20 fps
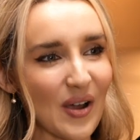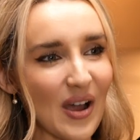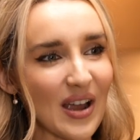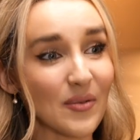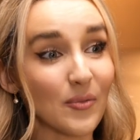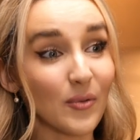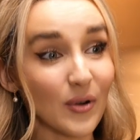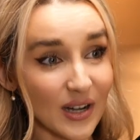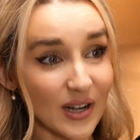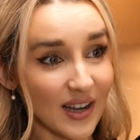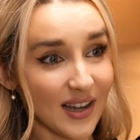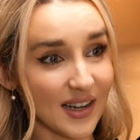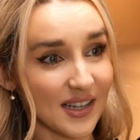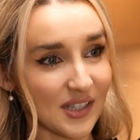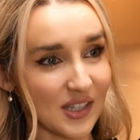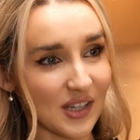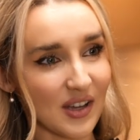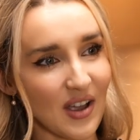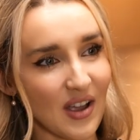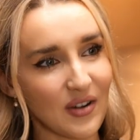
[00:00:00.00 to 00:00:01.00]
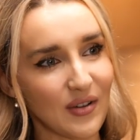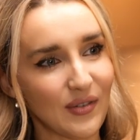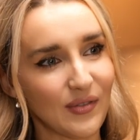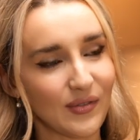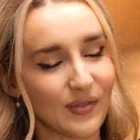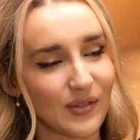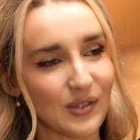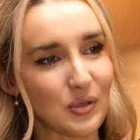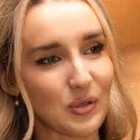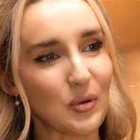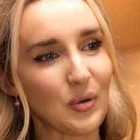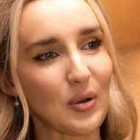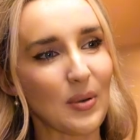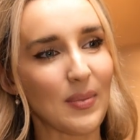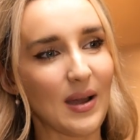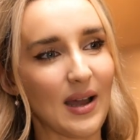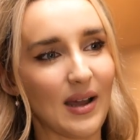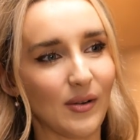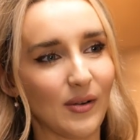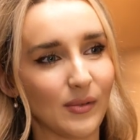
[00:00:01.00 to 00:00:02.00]
I would like to kind of talk
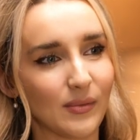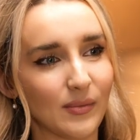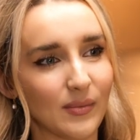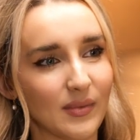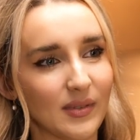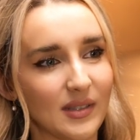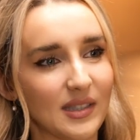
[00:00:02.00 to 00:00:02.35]
about